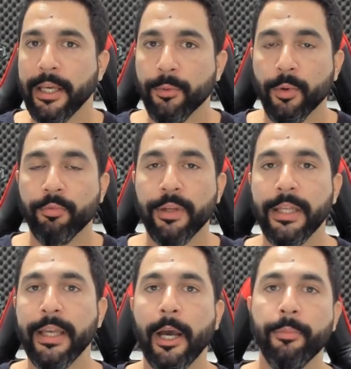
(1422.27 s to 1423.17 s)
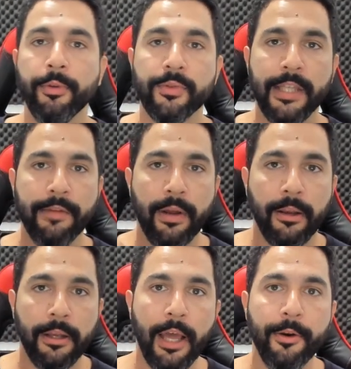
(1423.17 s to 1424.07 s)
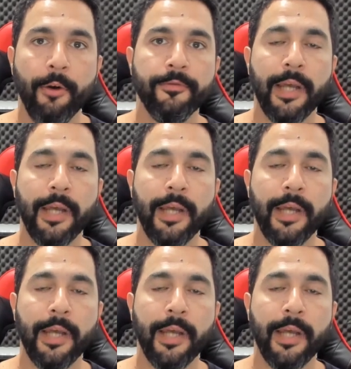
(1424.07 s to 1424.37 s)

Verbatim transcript: It will really help you save a lot of